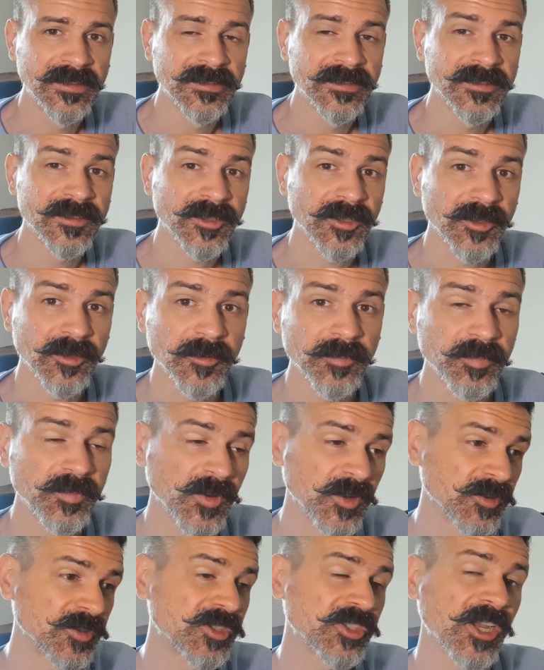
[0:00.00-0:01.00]
So
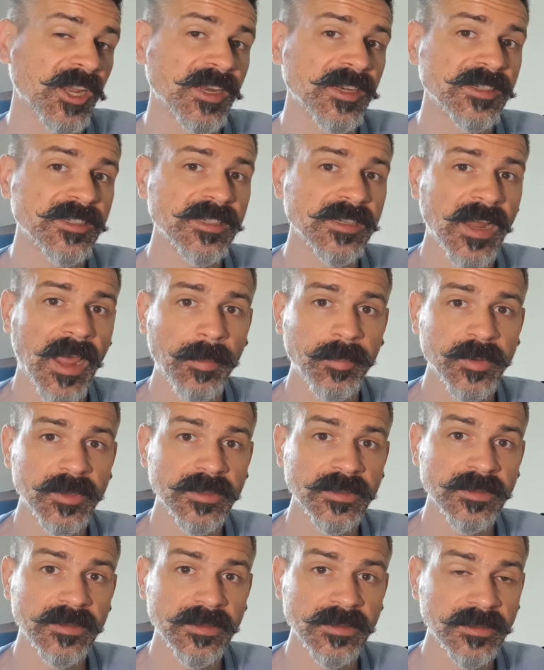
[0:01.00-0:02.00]
change
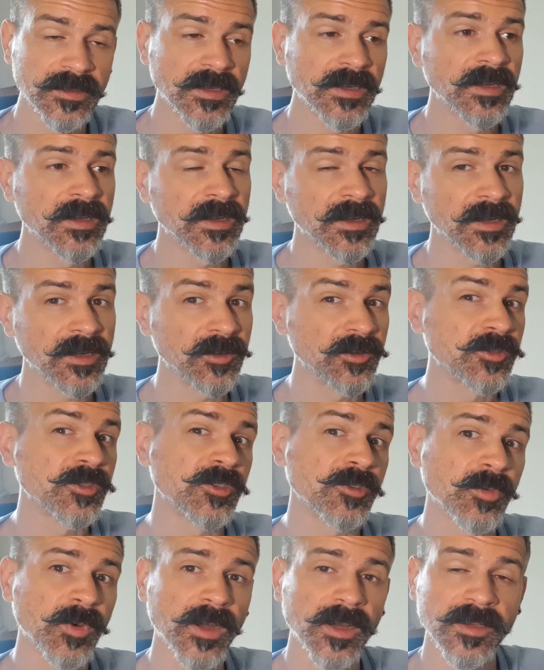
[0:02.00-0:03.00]
happens in
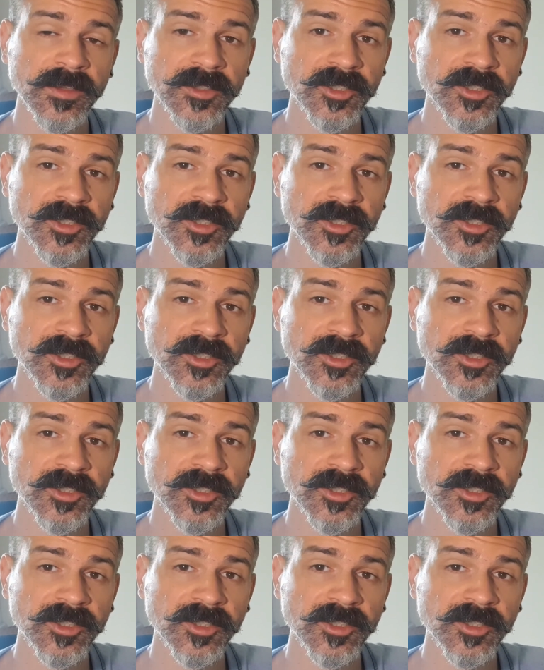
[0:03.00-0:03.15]
two ways.